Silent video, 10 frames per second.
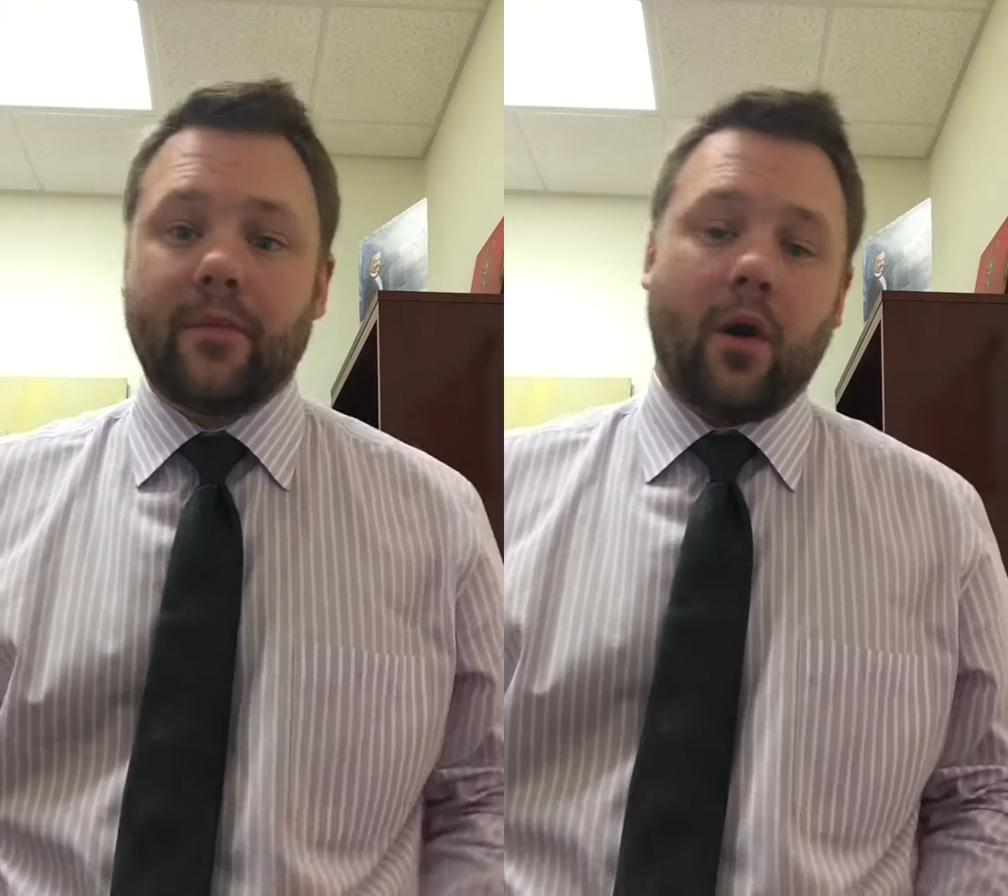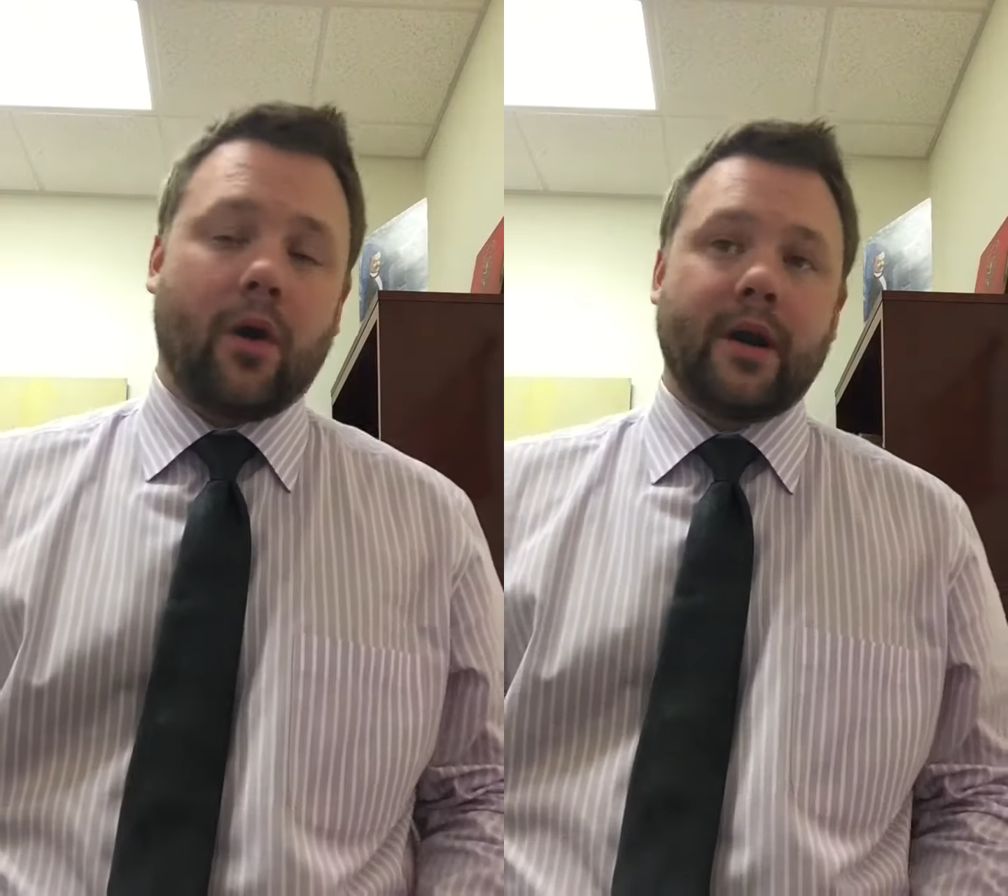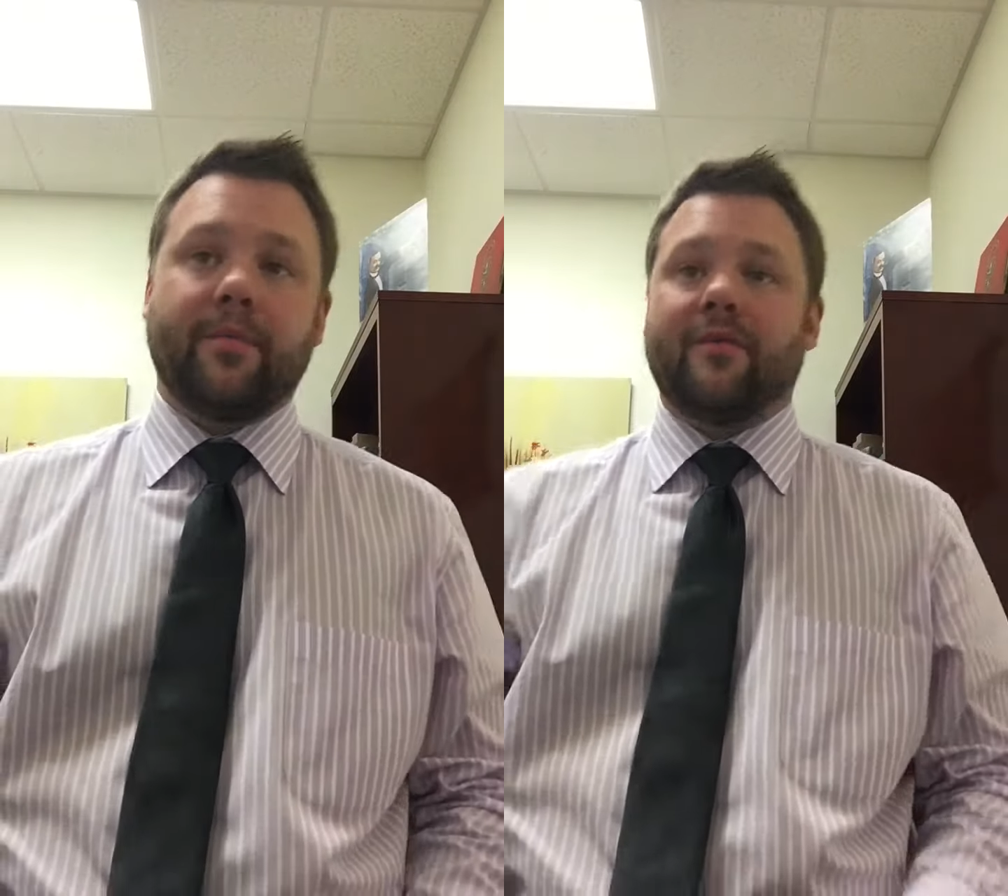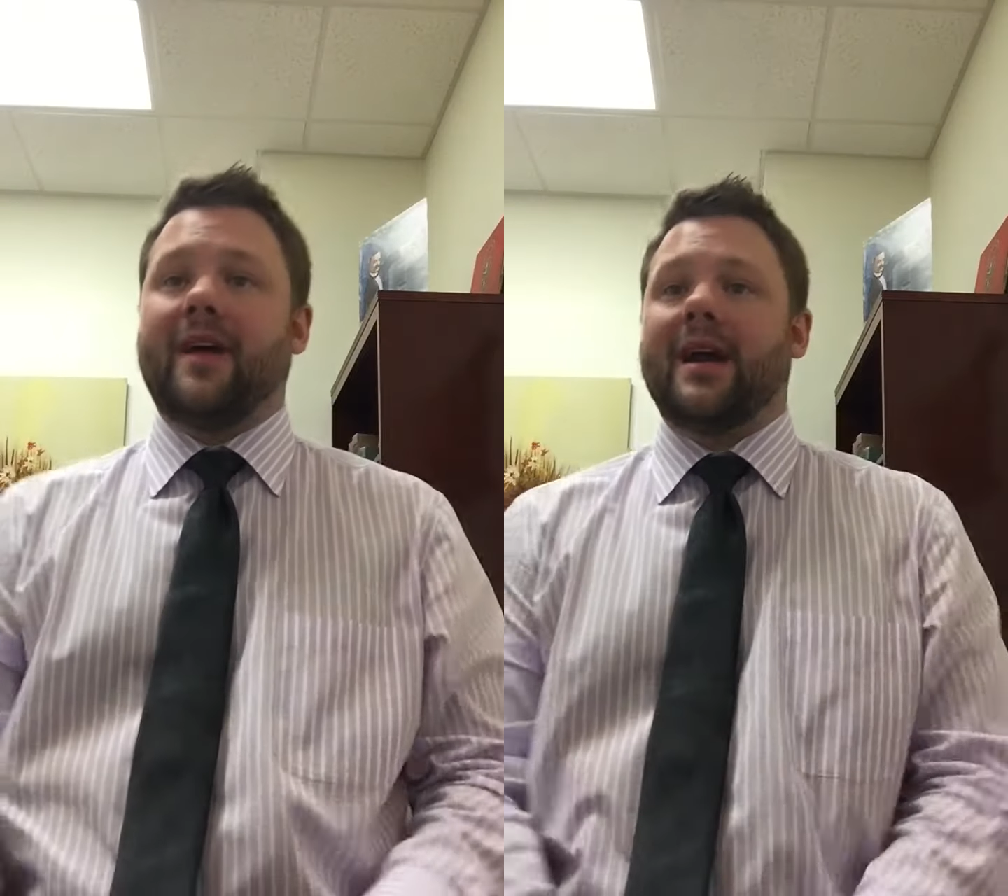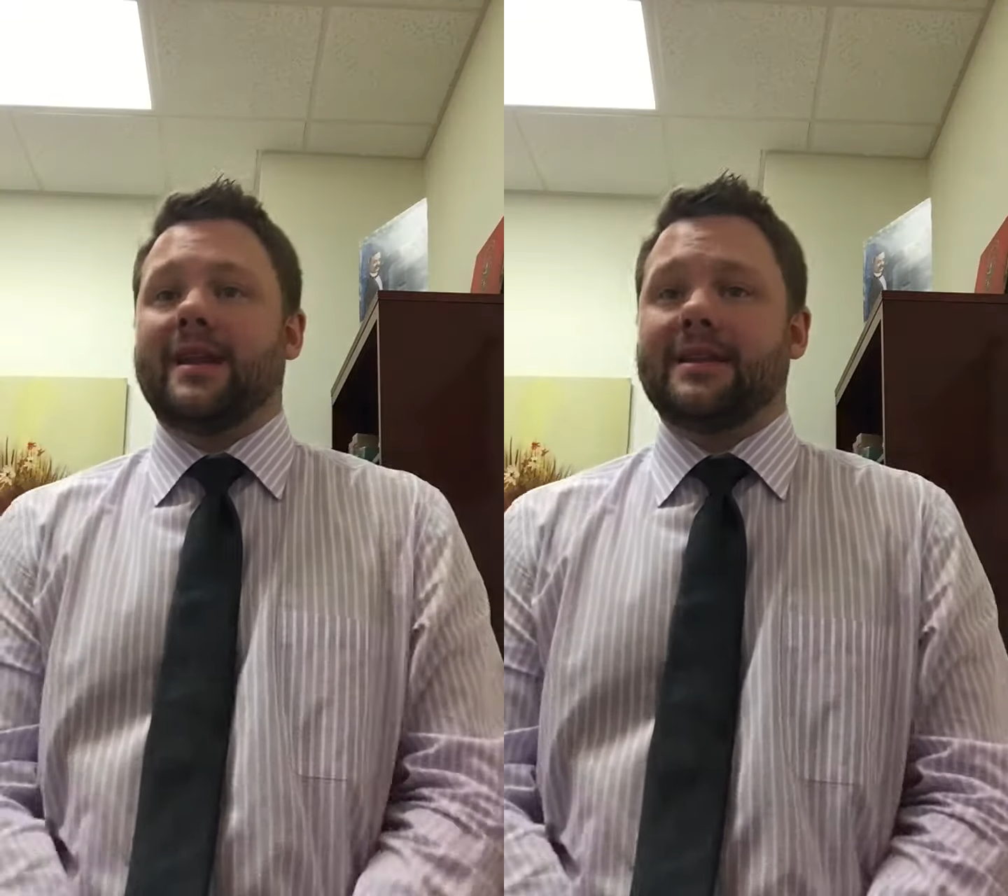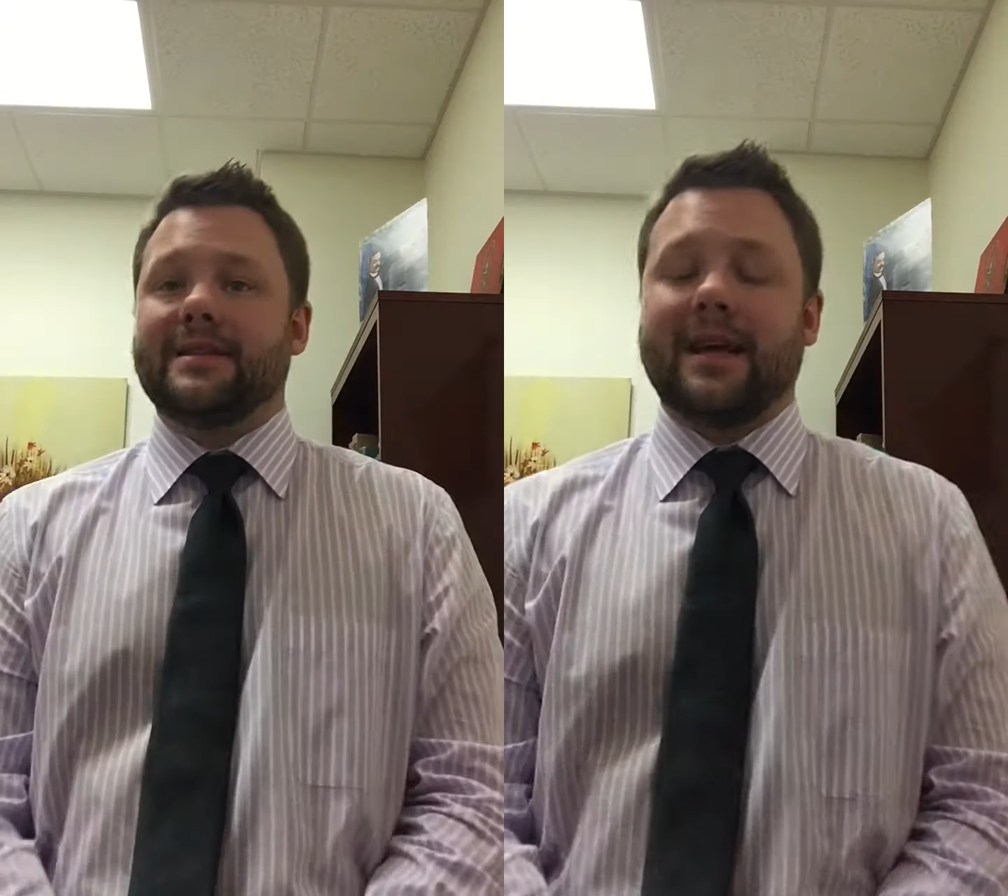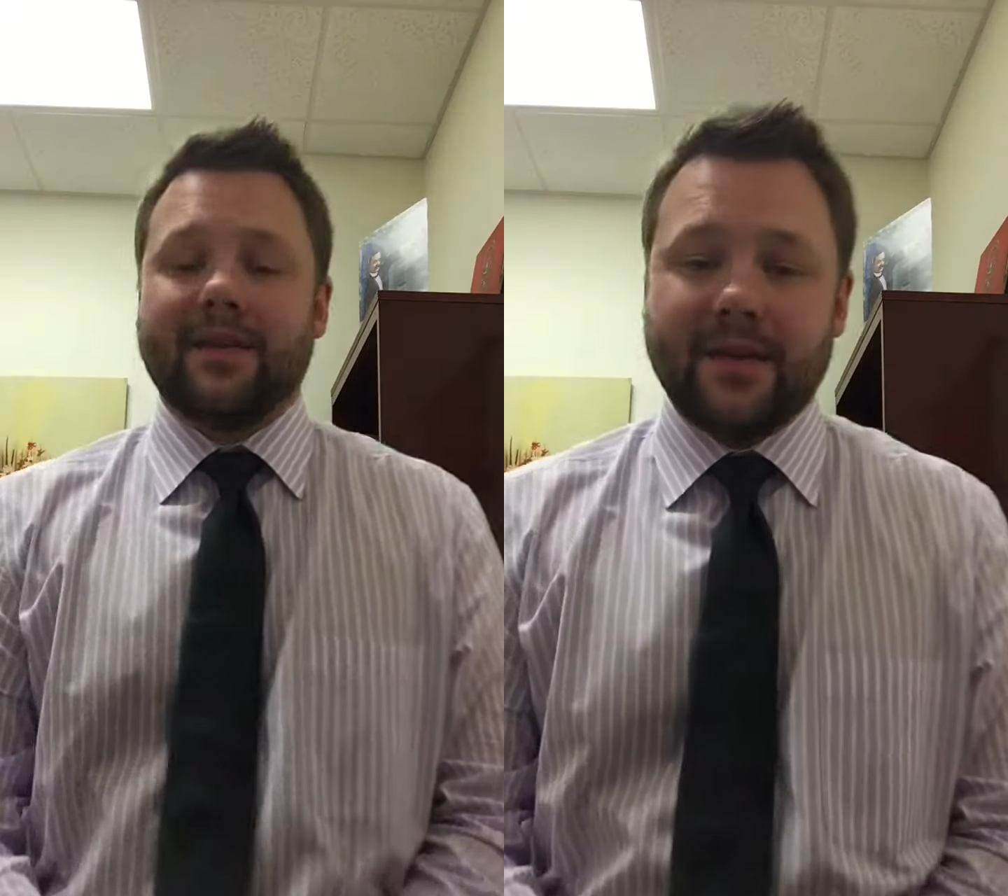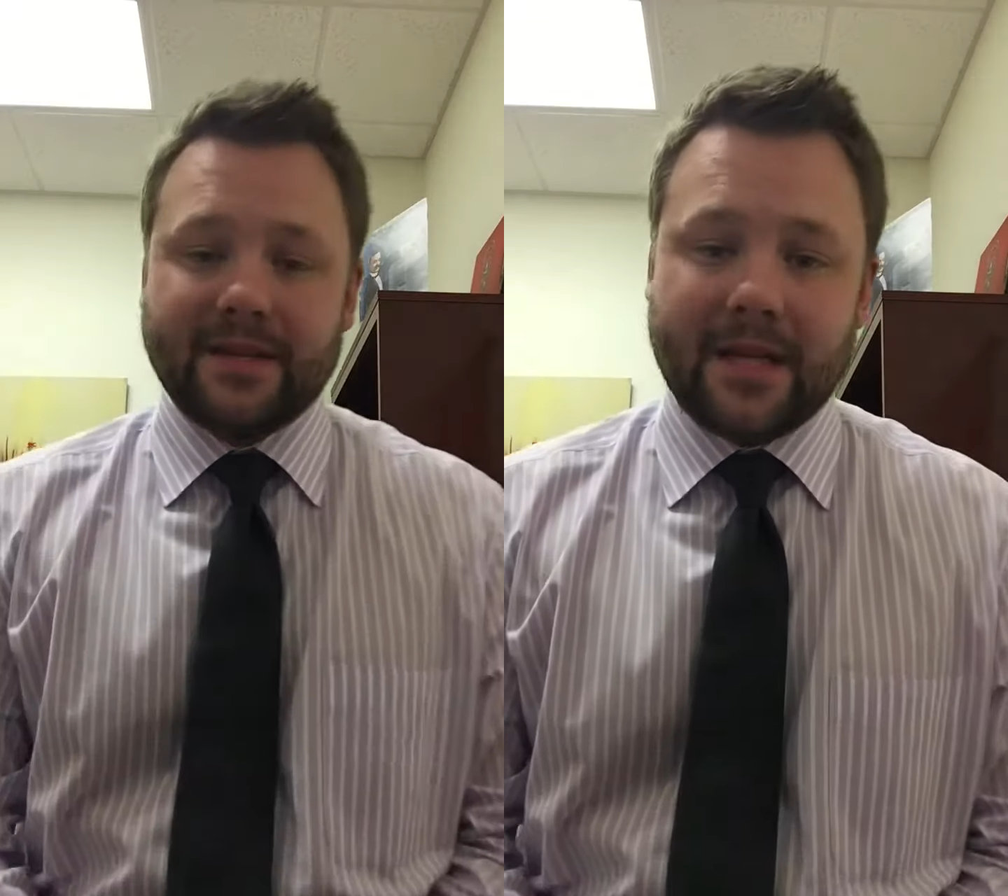already provided inside
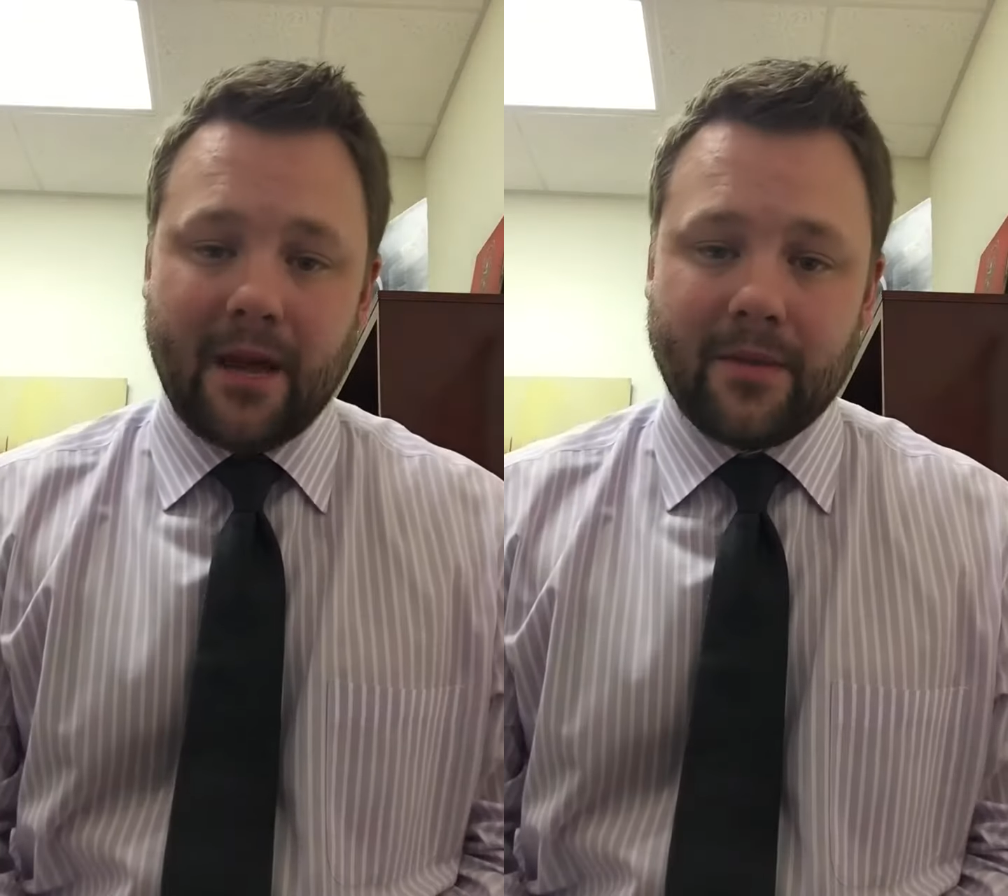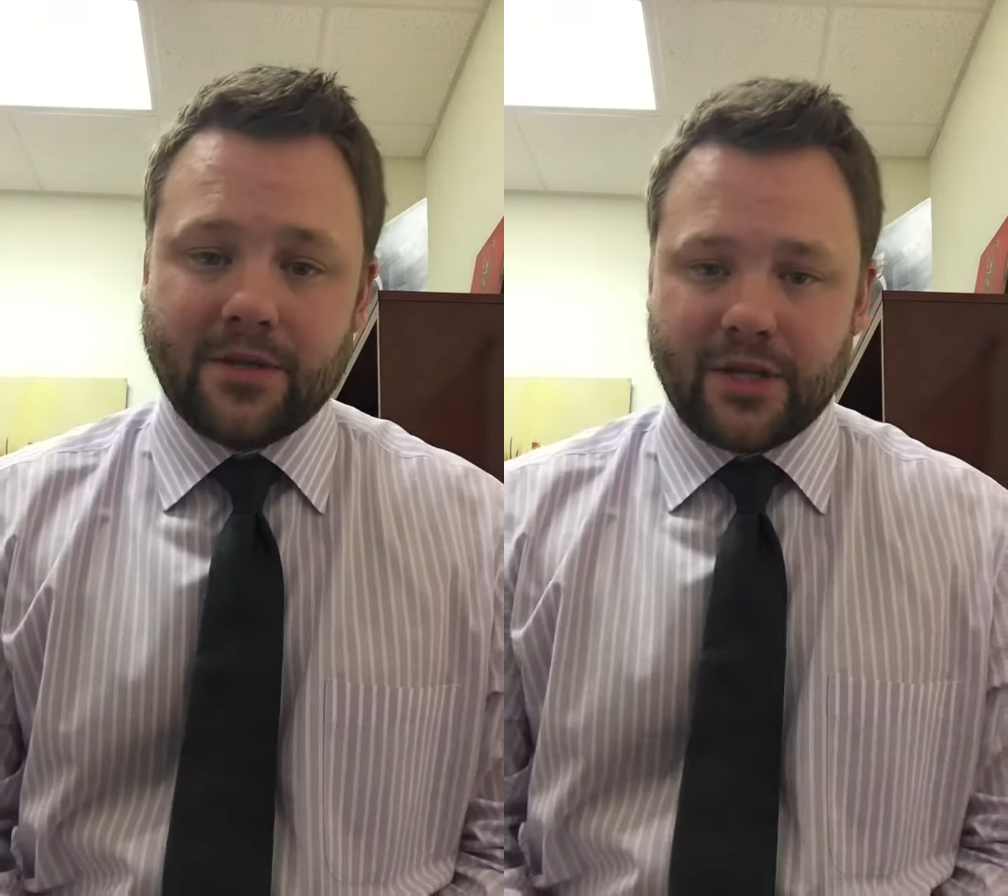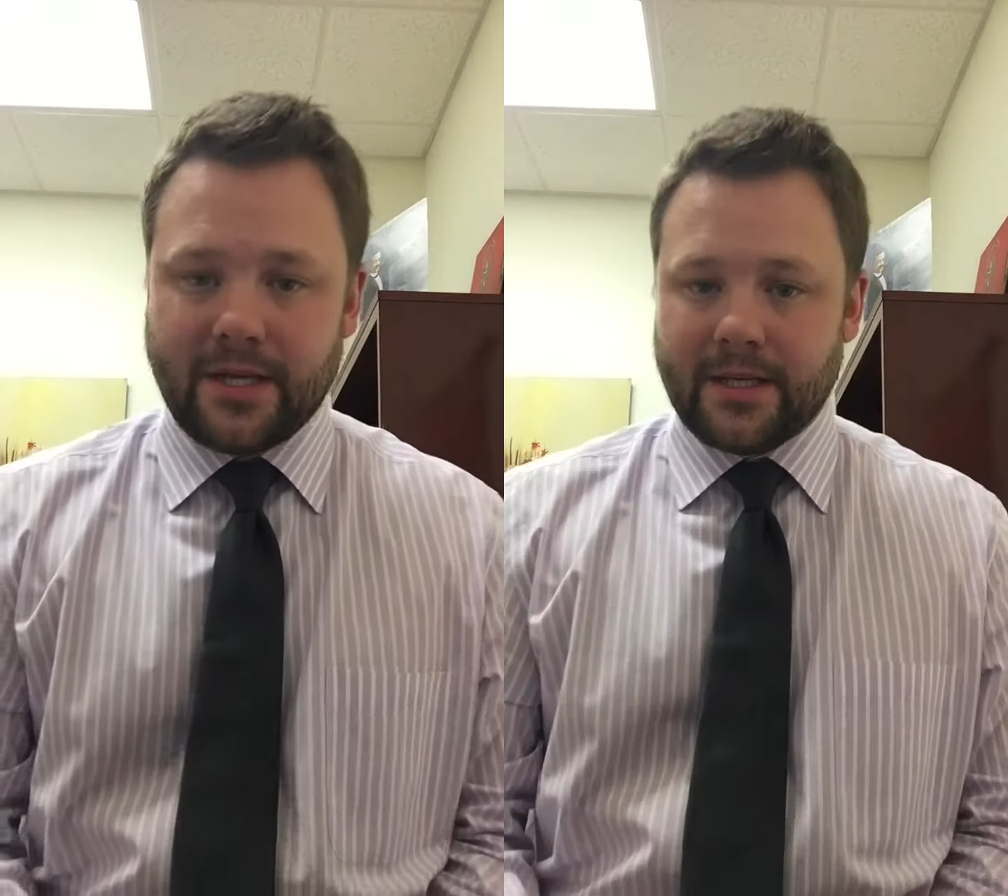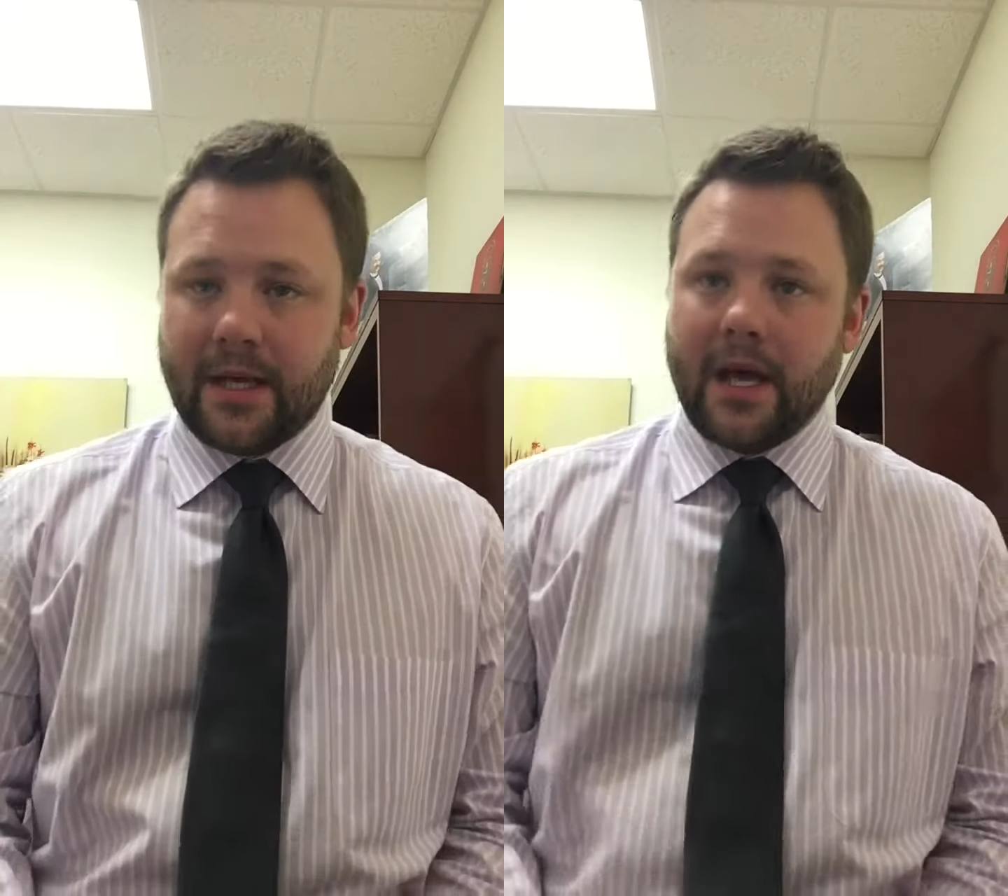the assignment sheet.